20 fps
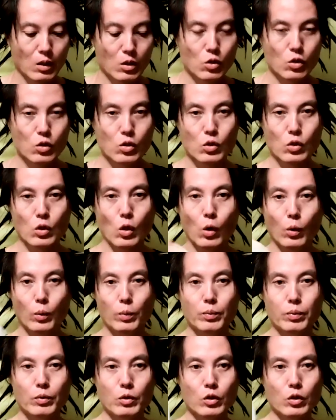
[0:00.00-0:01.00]

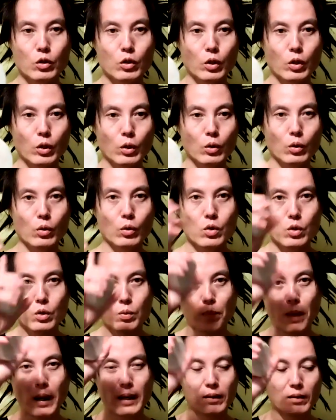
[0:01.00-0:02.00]
Soap 2,
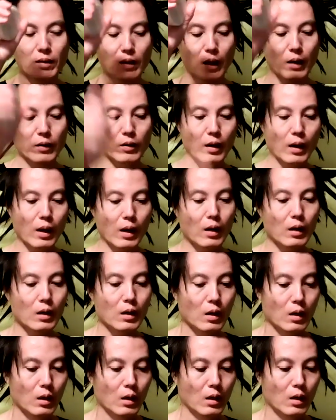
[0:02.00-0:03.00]
spike the other hair.